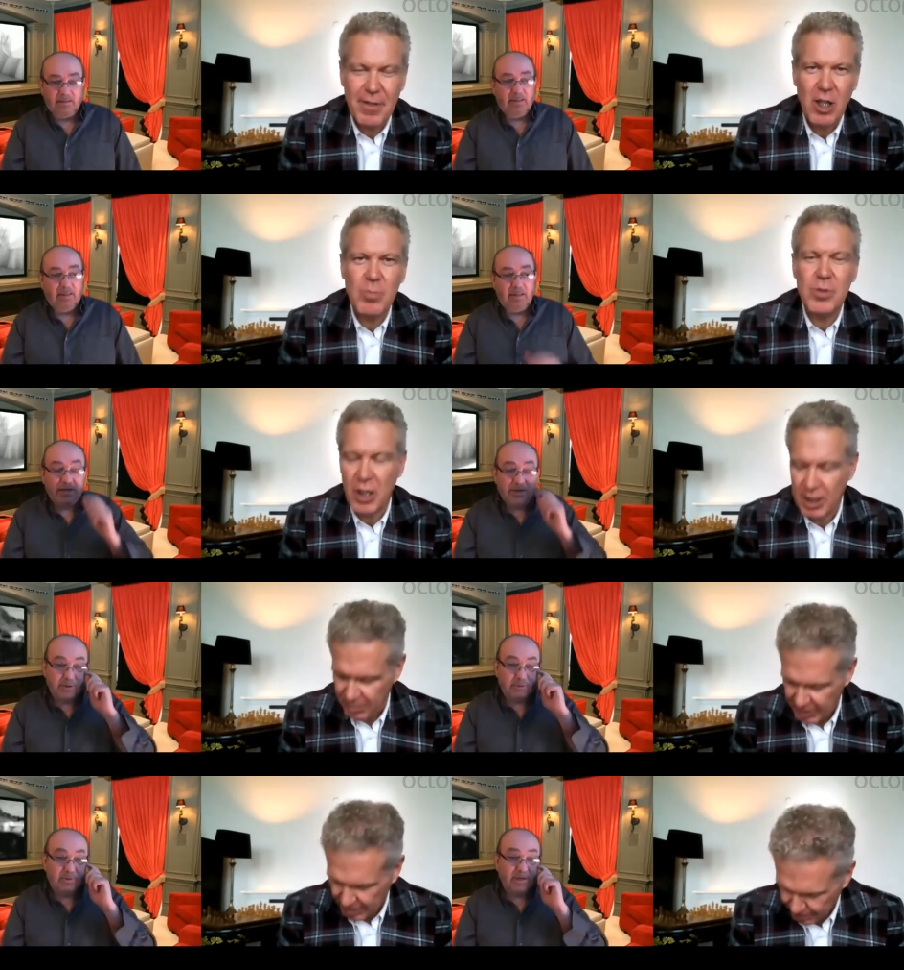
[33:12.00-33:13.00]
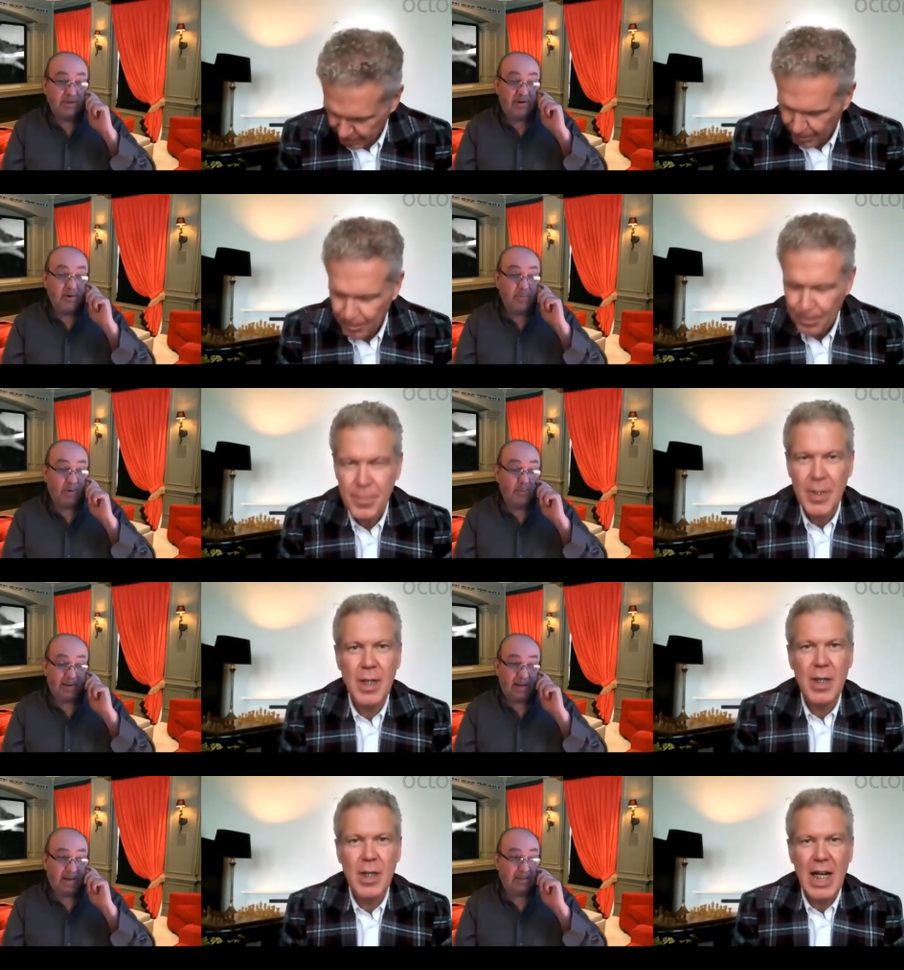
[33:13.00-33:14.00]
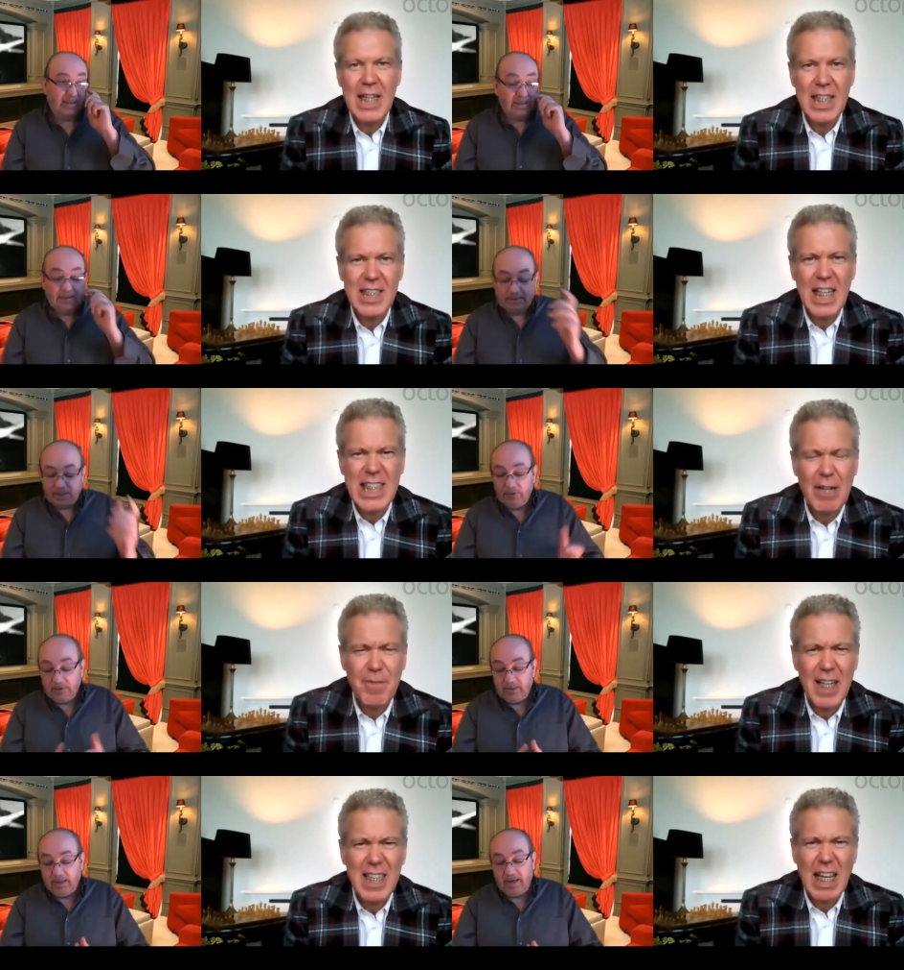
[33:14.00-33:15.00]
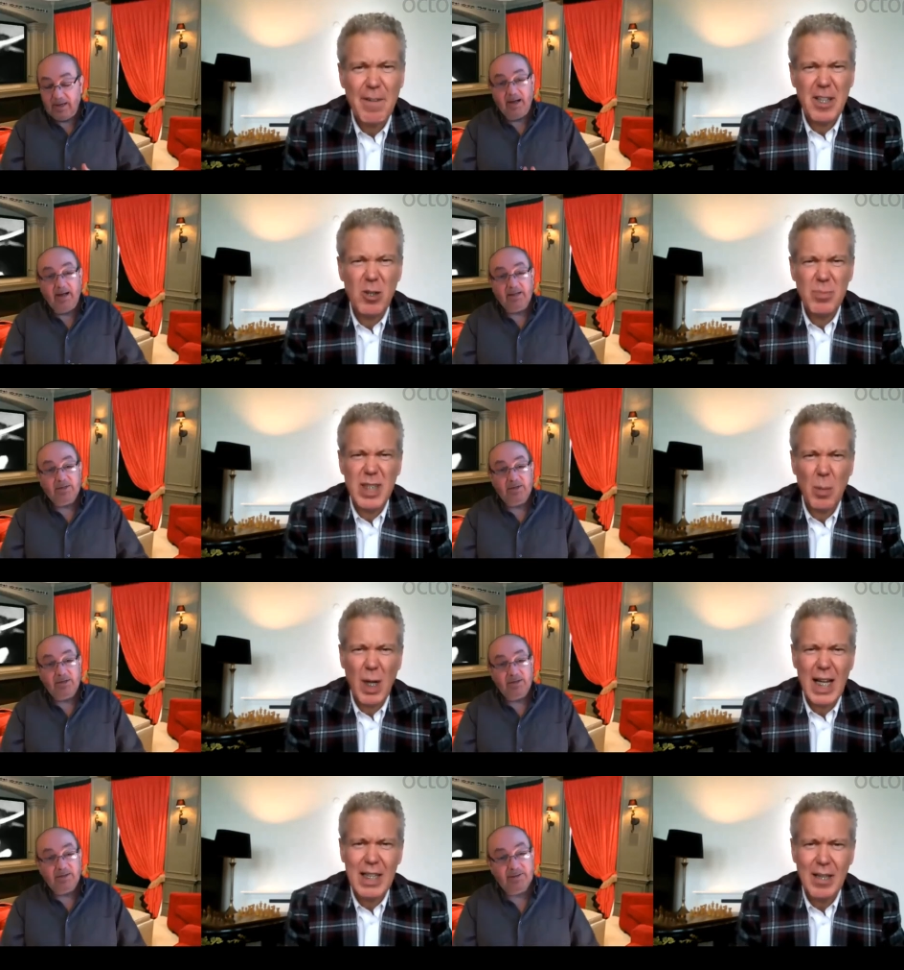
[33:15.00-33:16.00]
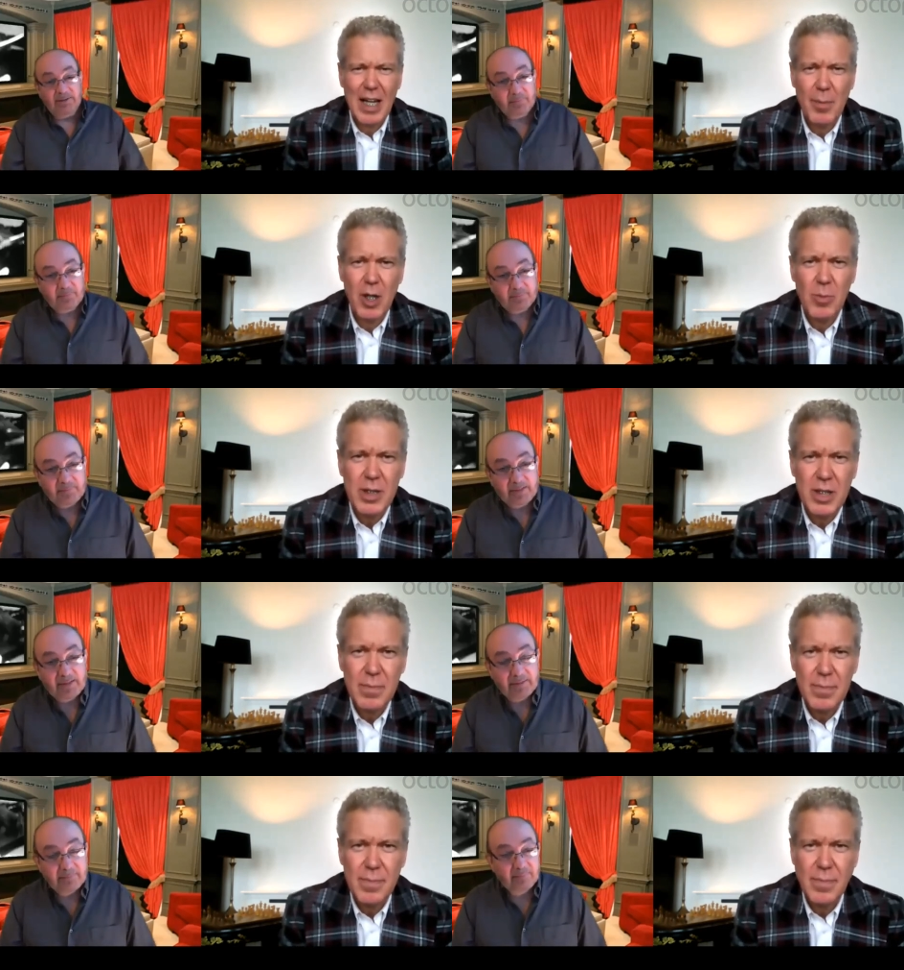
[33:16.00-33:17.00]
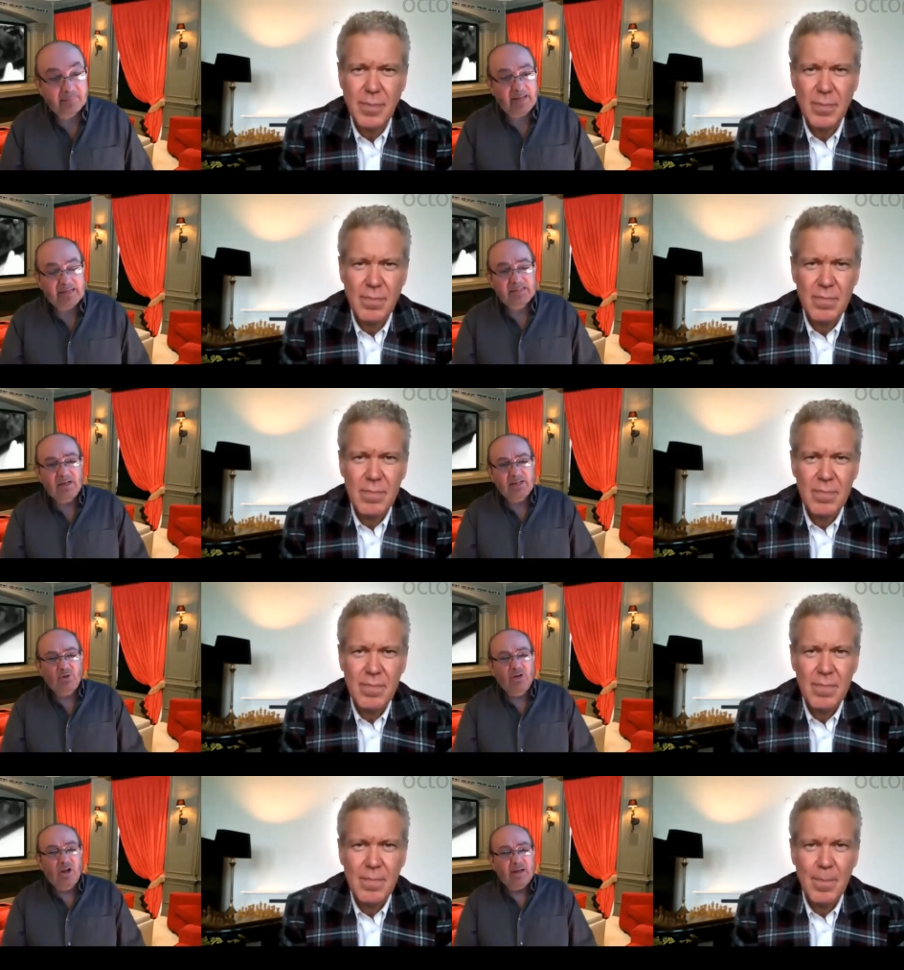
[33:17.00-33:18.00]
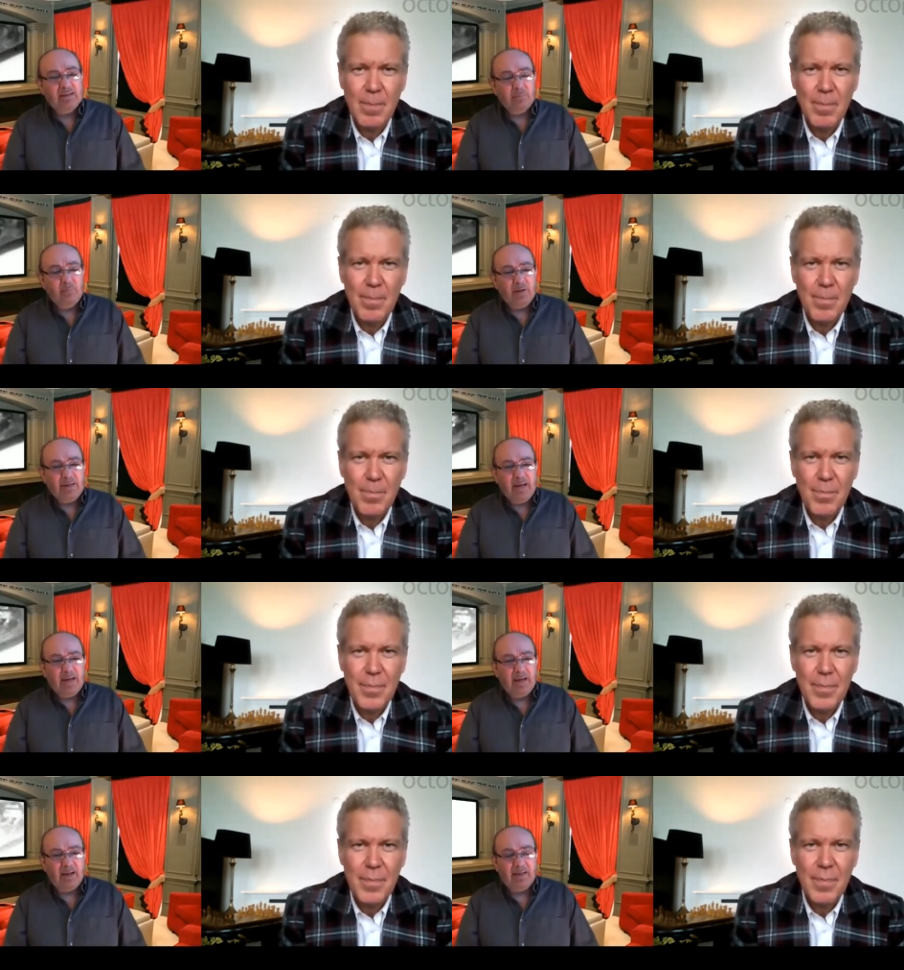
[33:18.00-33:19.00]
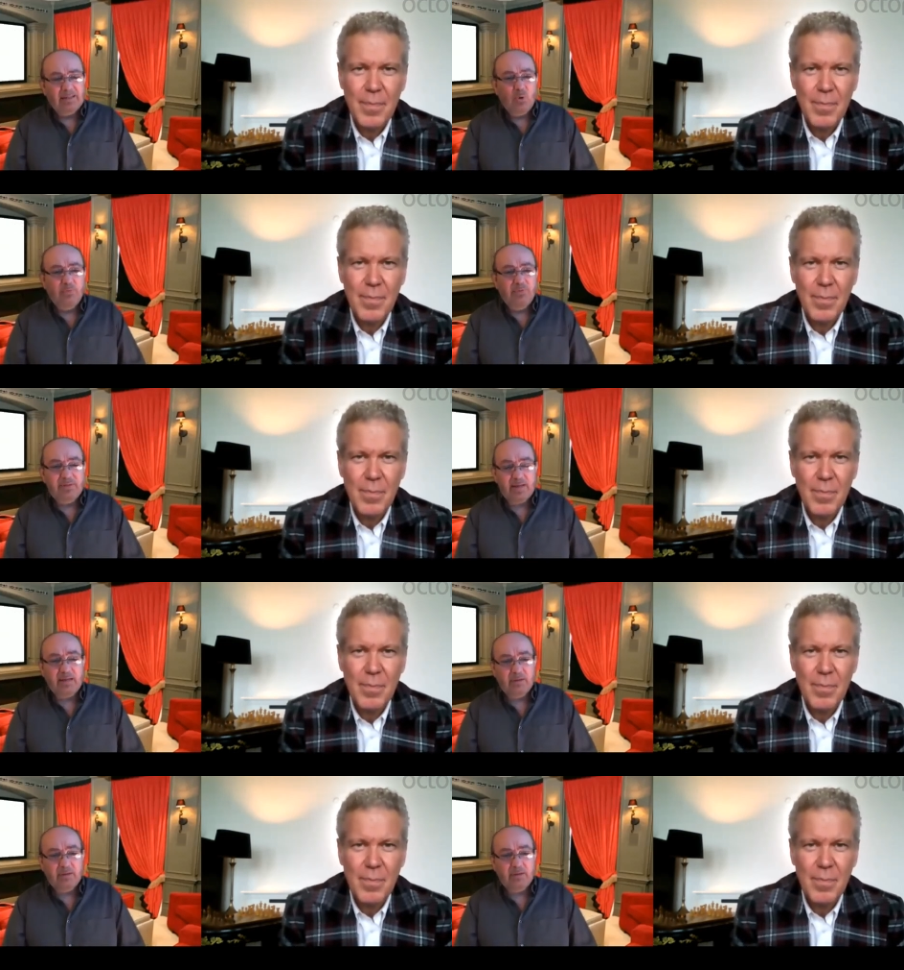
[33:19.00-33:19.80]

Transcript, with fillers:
Speaker 1: He, he, knew. He knew very well what he had.
Speaker 2: Is, is, so, is, that, is that film somewhere at the moment?
Speaker 1: It's it's online somewhere. Yeah, it's called the tent